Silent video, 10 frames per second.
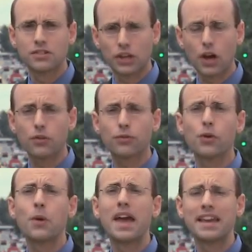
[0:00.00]
to go
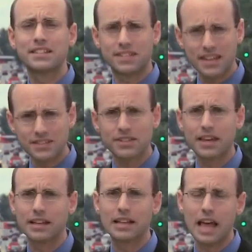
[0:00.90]
through
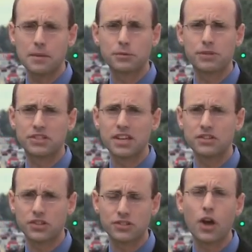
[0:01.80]
existing claims
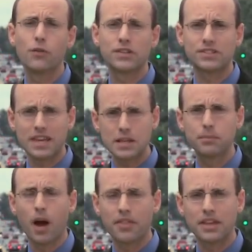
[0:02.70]
procedures overseen
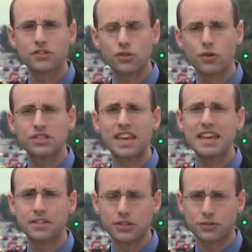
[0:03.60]
by the insurance
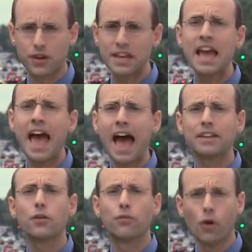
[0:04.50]
industry
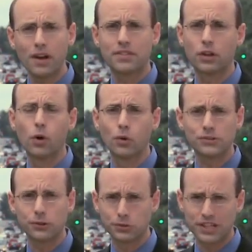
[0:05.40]
and avoid the
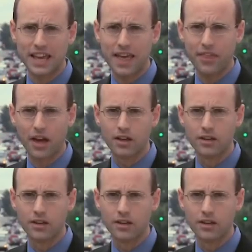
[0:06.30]
courts altogether.